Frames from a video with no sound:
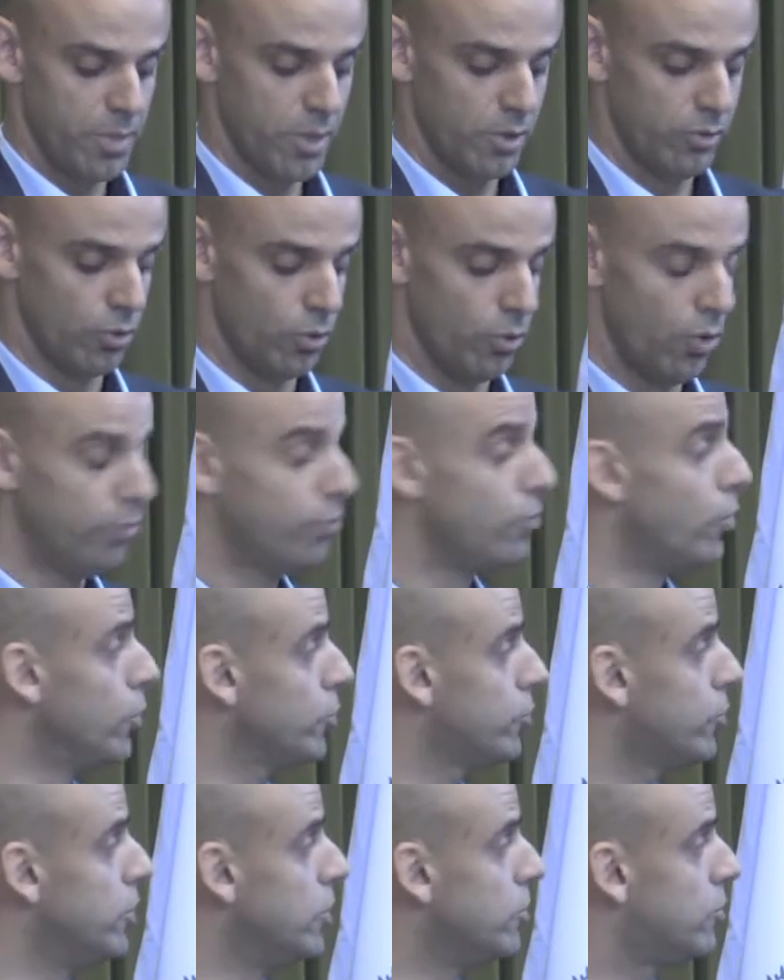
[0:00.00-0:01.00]
So of
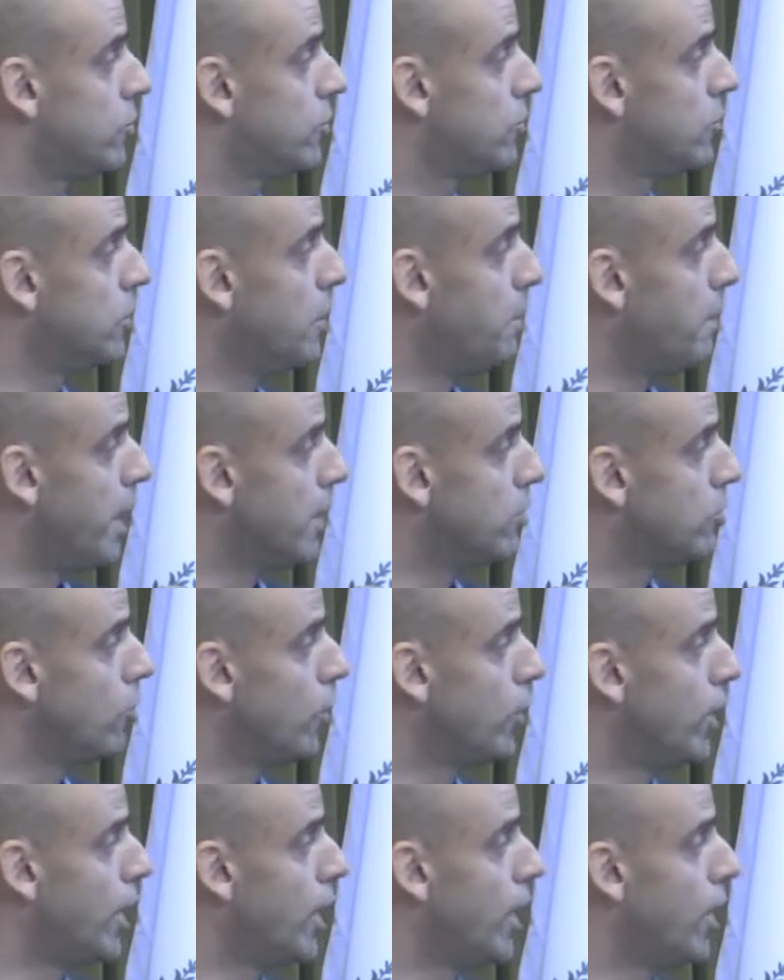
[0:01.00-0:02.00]
course this depends
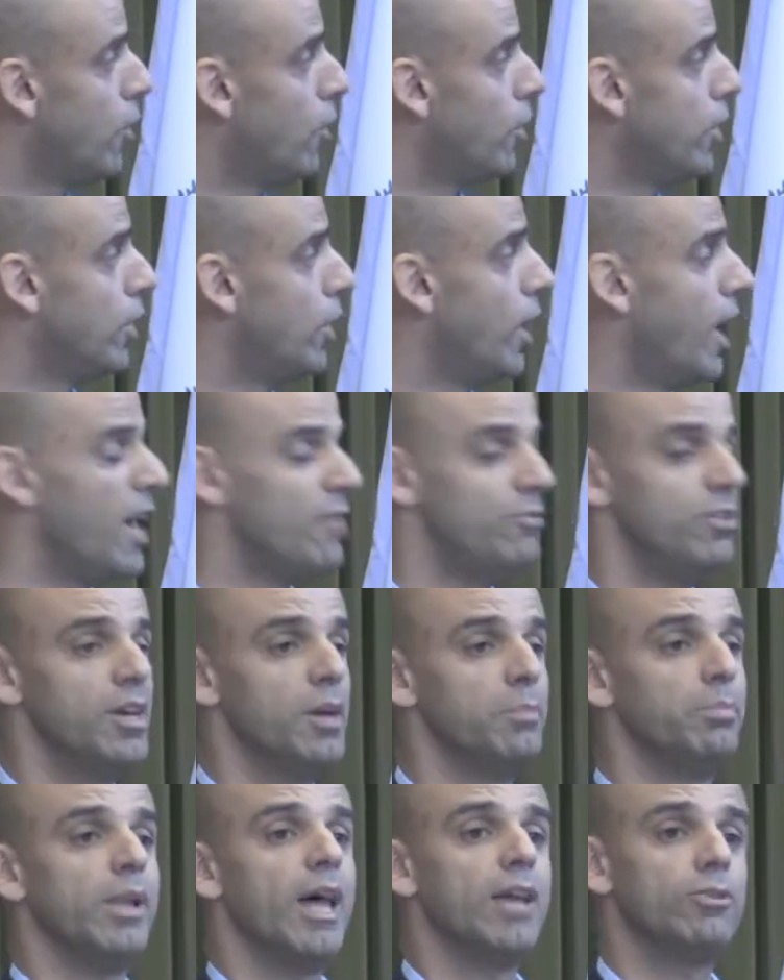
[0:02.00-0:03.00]
on having
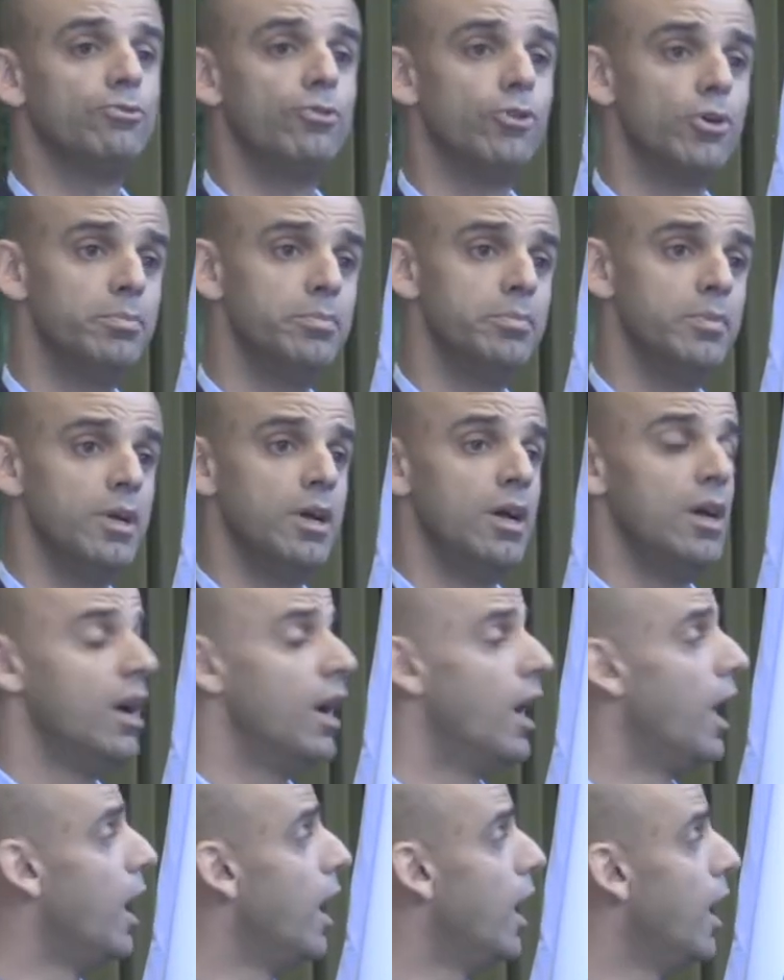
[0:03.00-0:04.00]
a platform
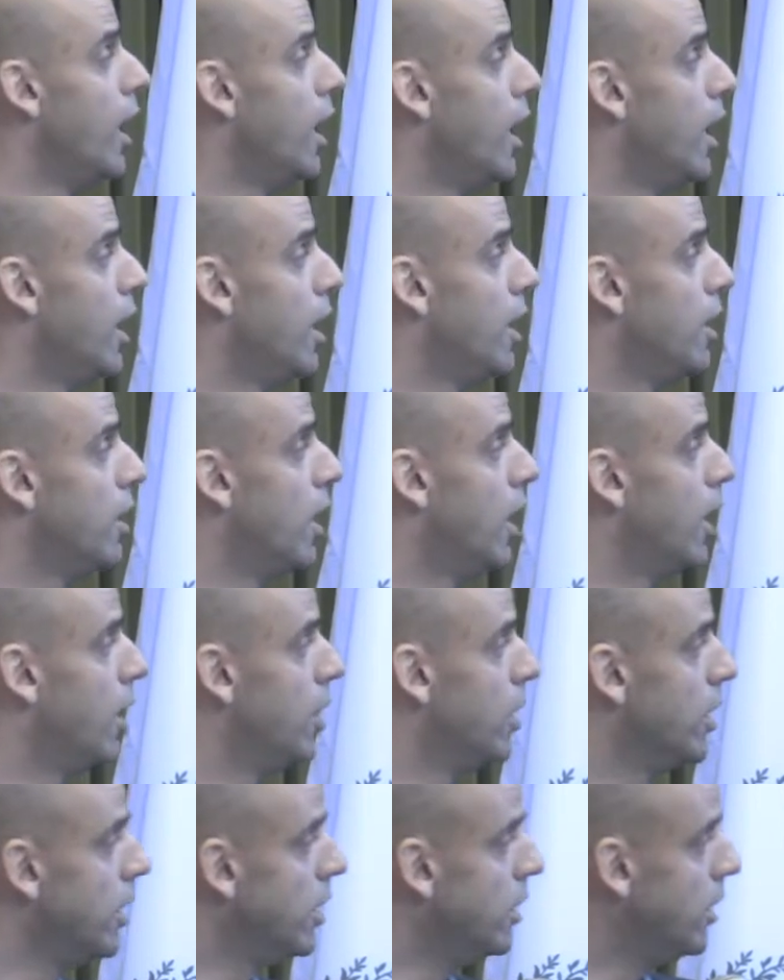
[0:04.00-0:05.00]

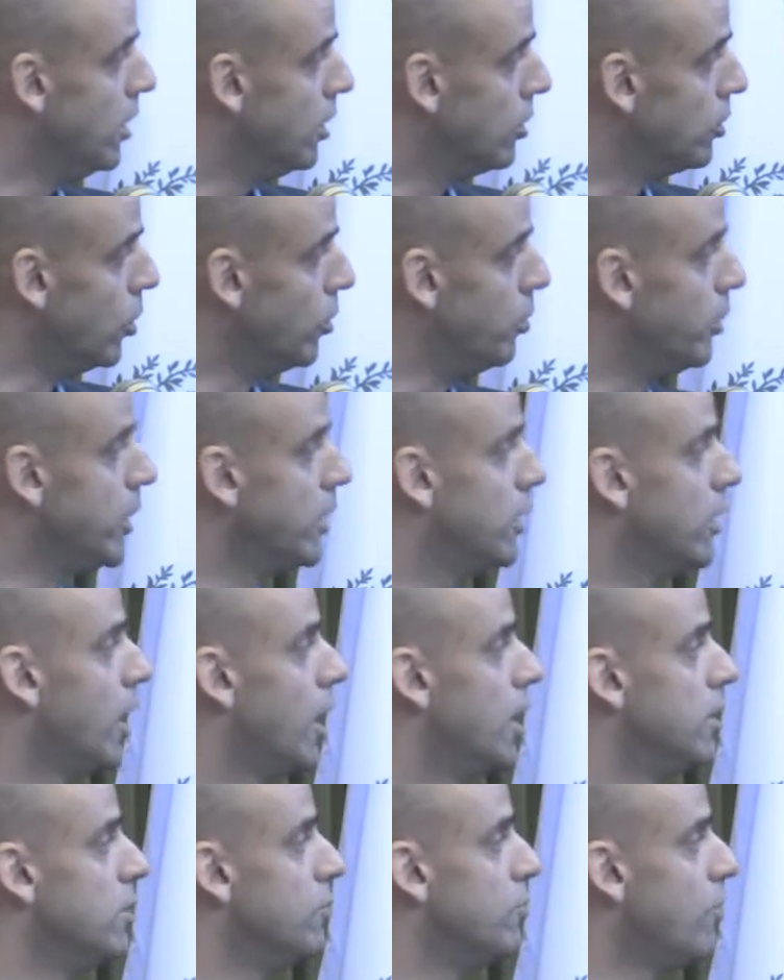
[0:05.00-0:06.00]
englobing
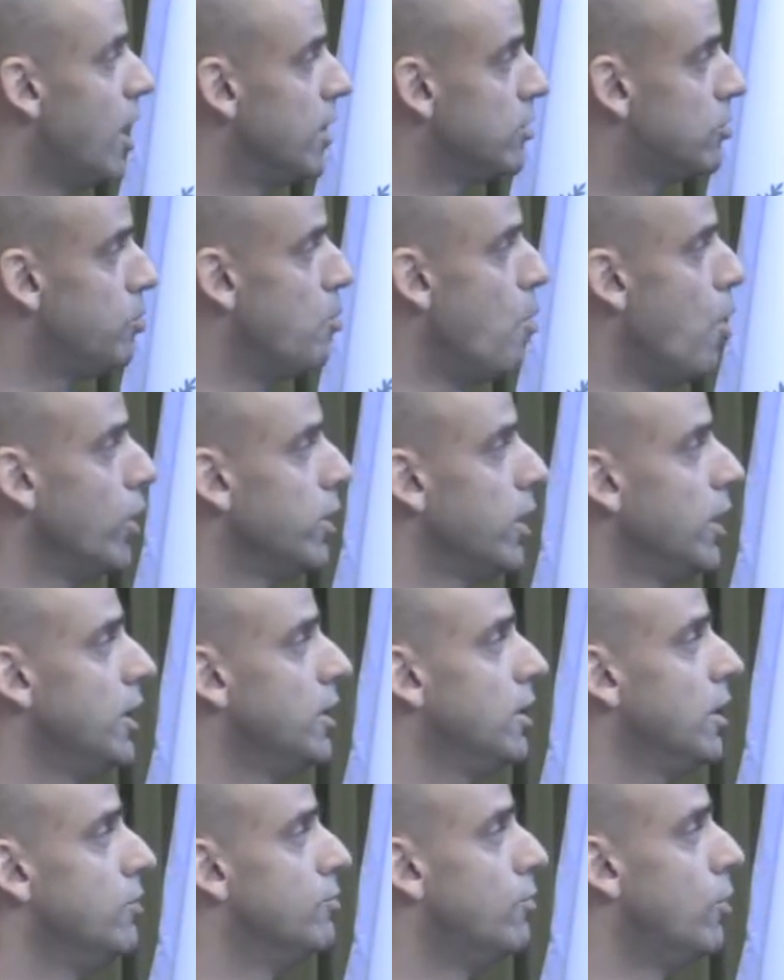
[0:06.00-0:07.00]
device
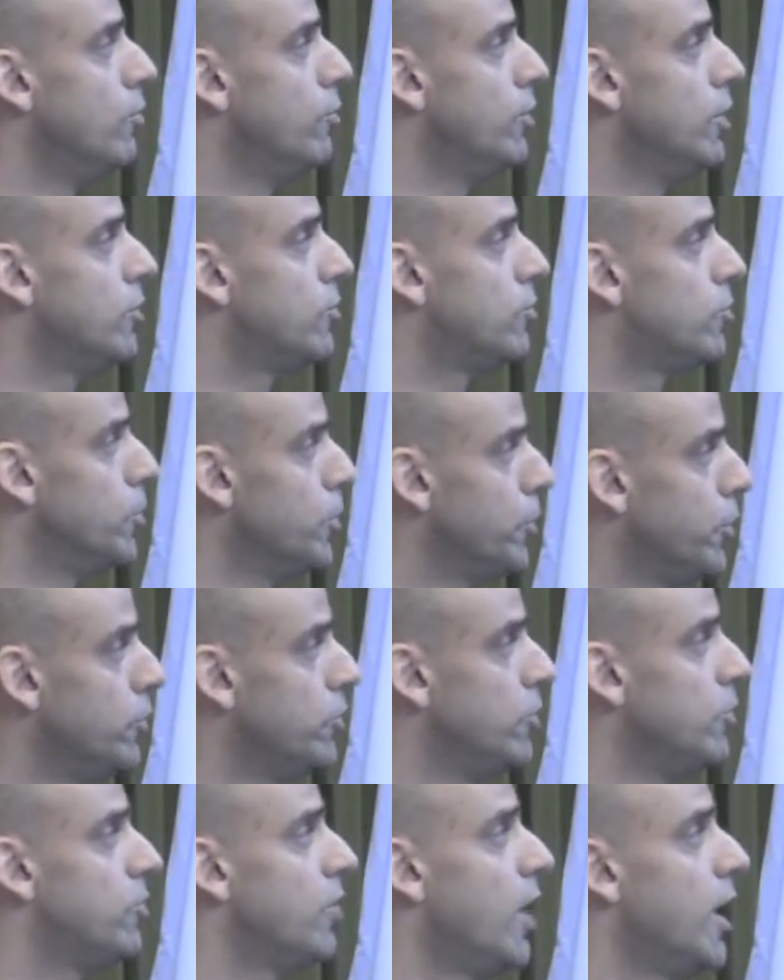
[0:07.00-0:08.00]
modeling, involving
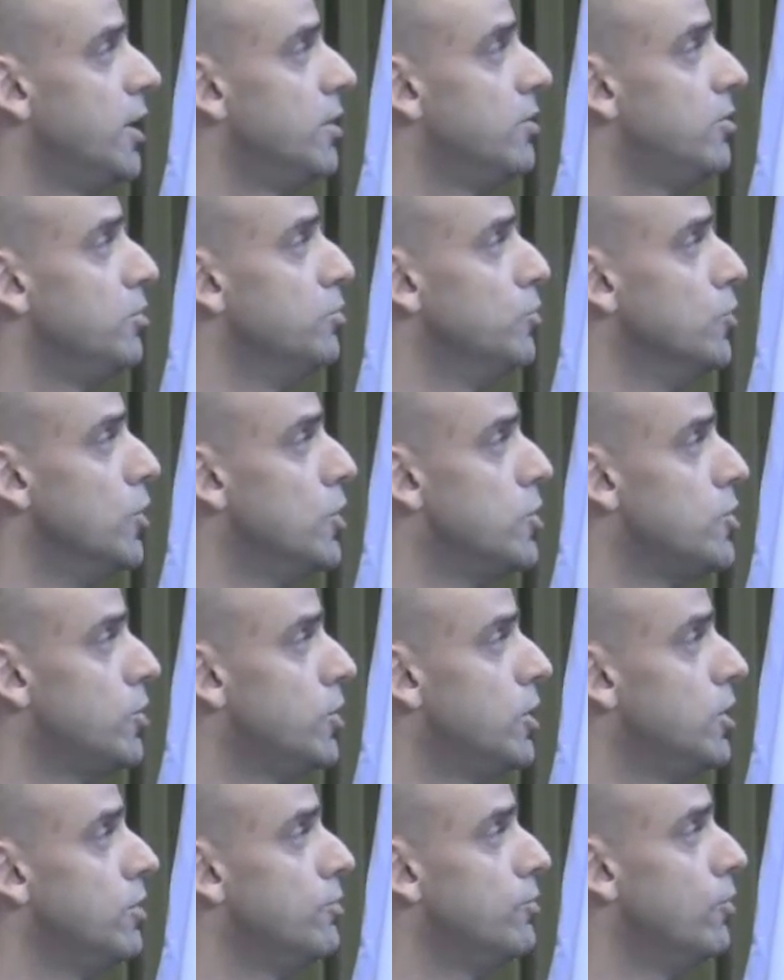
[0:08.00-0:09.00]
circuit design and
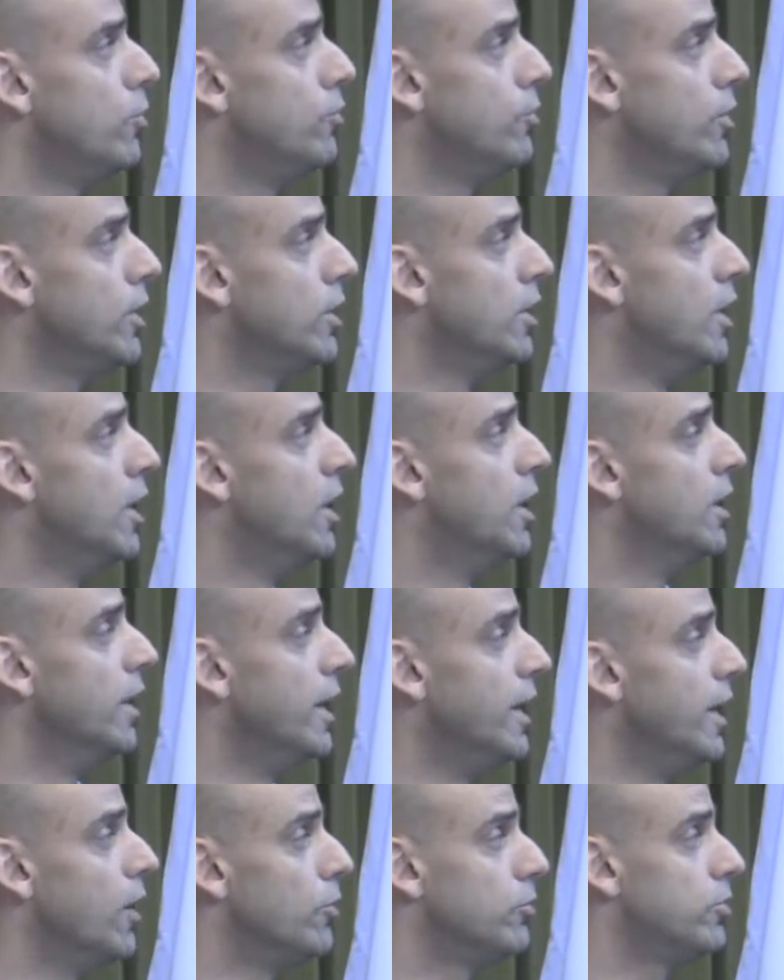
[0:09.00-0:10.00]
simulation, and involving
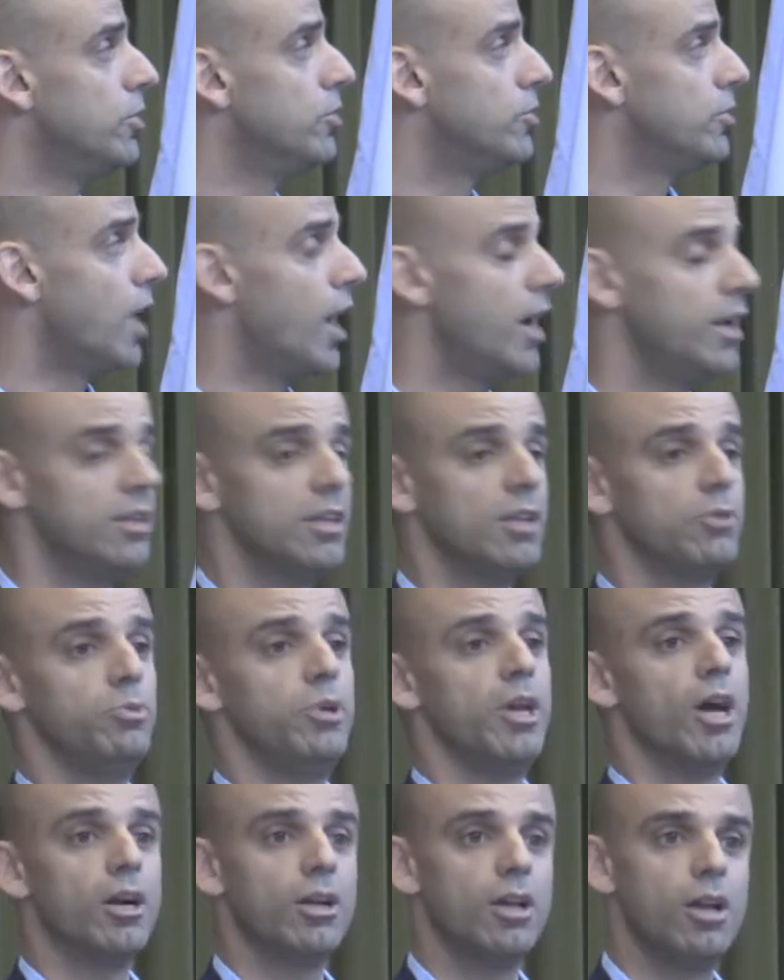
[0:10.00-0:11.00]
layout design that
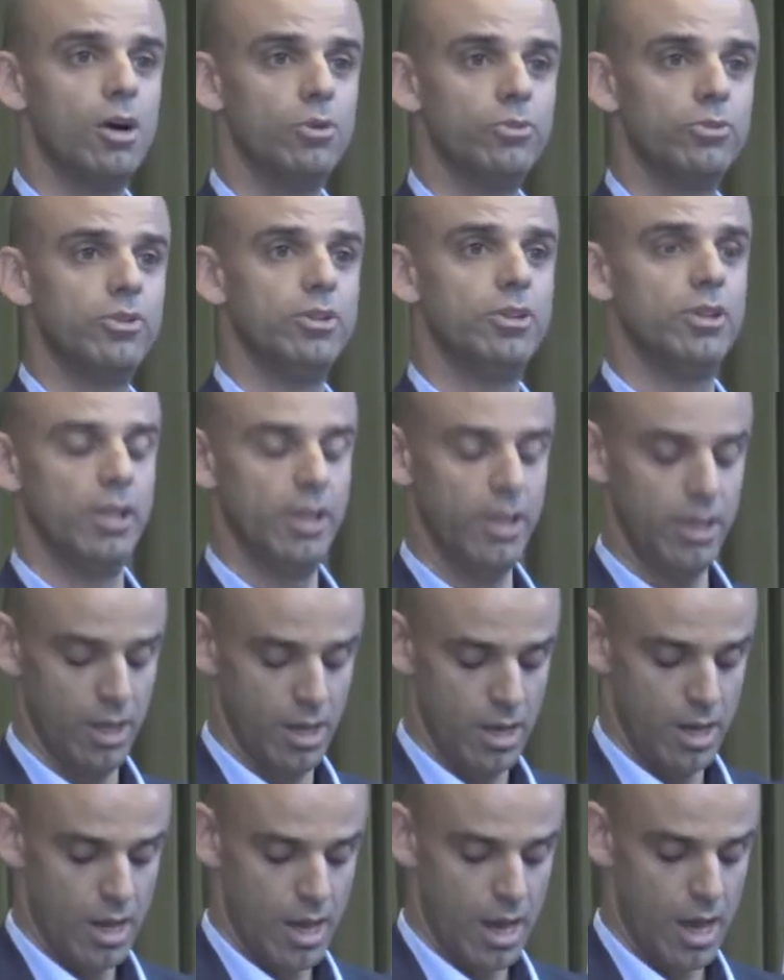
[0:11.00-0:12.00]
we are constantly
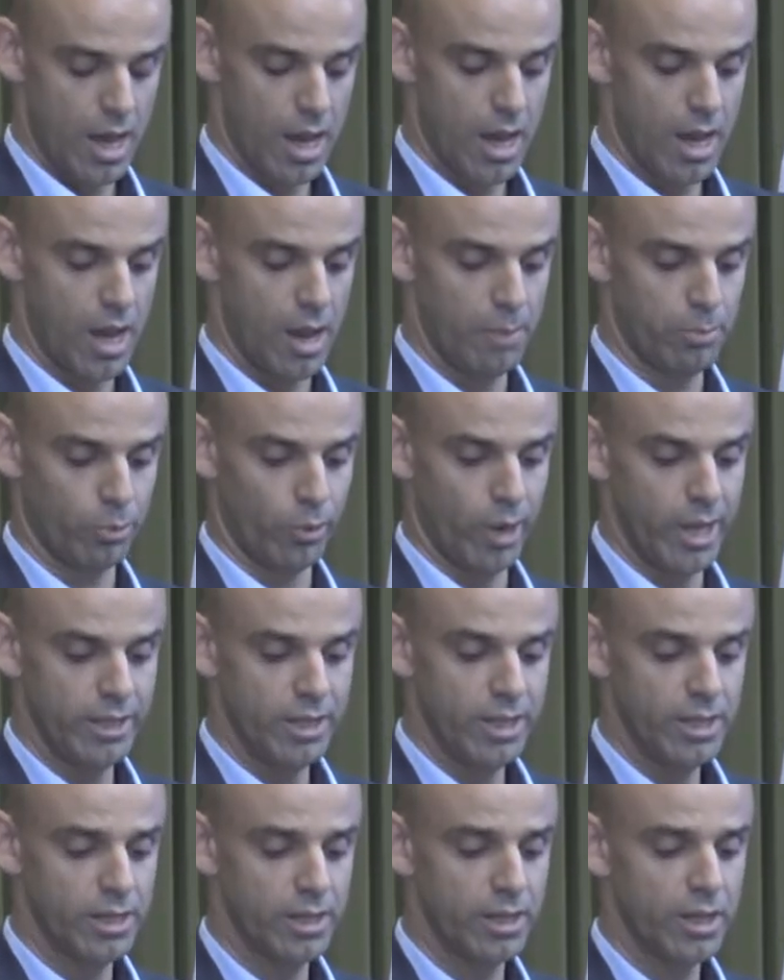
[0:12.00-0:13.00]

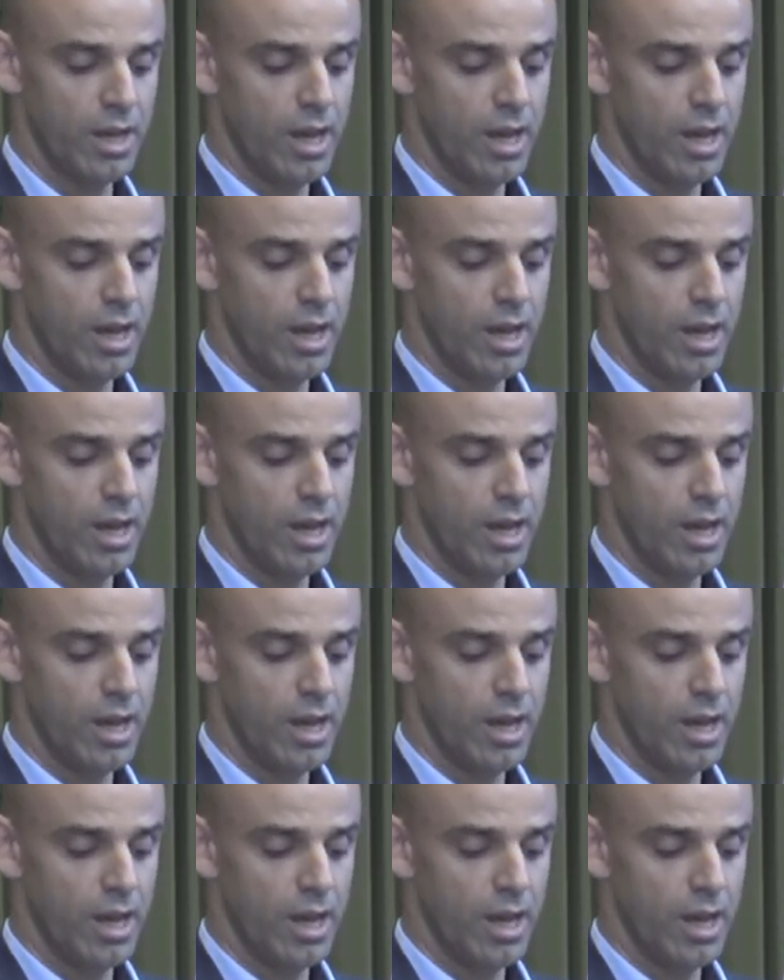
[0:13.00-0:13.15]
upgrading.